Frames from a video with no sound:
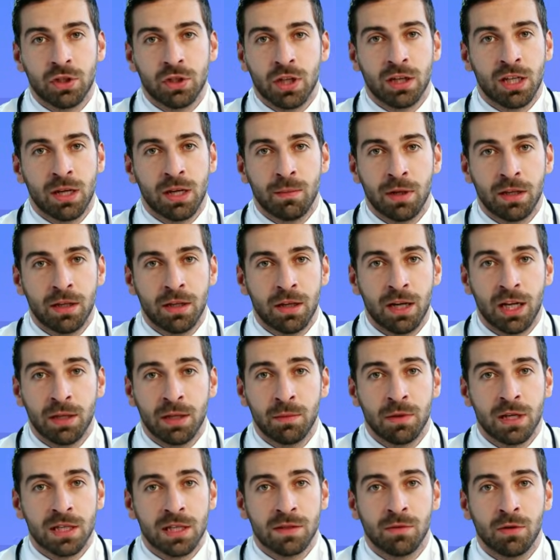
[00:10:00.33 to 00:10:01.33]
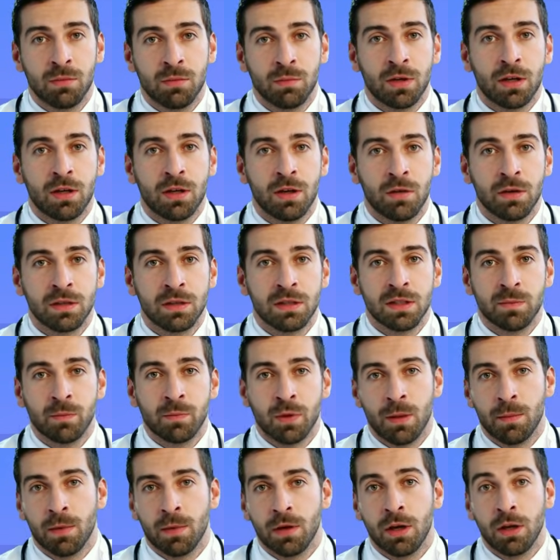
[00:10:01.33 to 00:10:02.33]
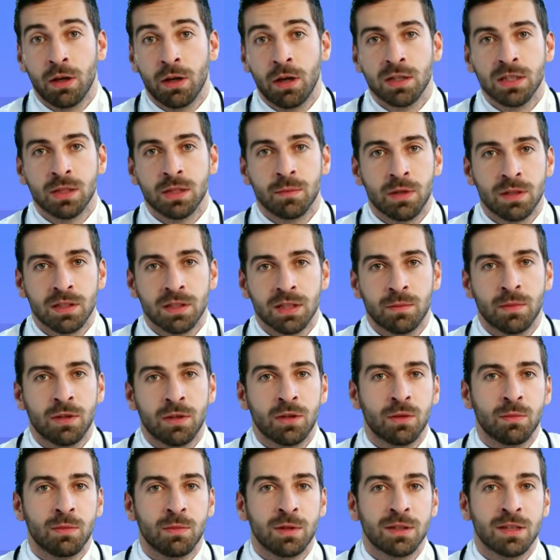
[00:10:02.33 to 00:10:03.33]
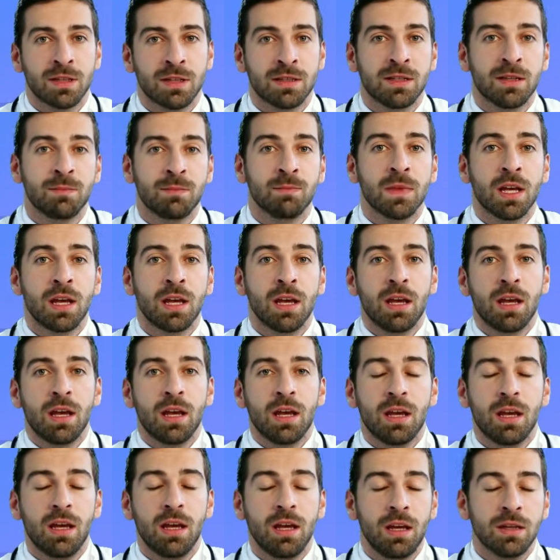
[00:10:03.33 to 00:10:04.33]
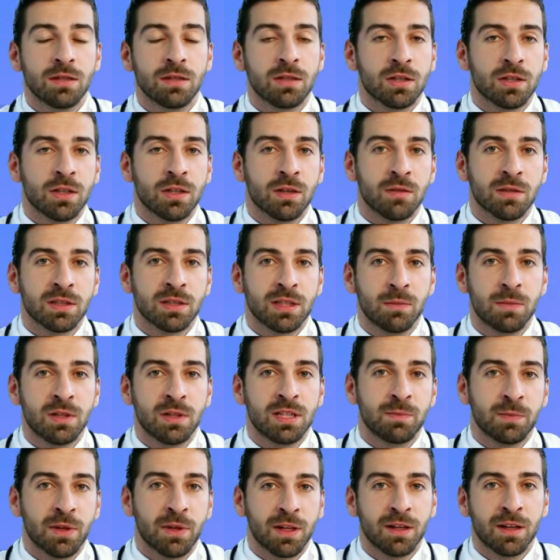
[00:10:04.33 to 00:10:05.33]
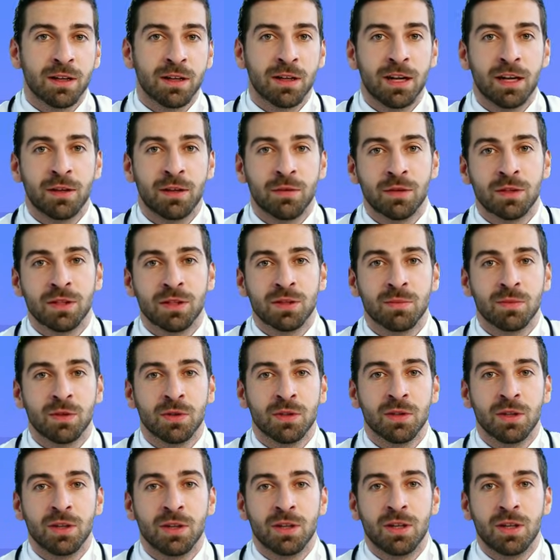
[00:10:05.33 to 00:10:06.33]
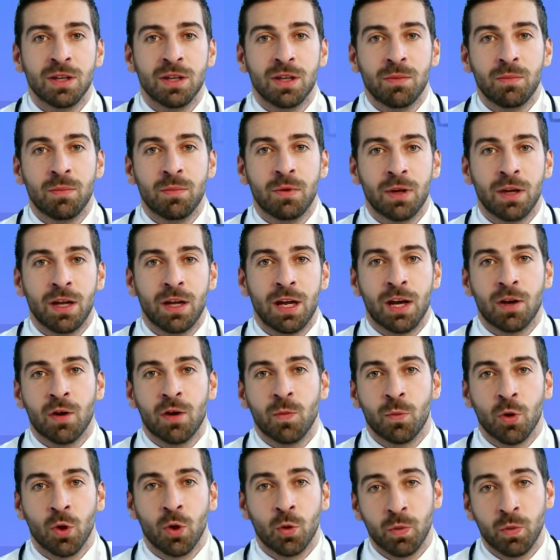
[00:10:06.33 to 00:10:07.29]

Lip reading: you can reclaim your strength, restore your confidence, and rediscover the joy of movement,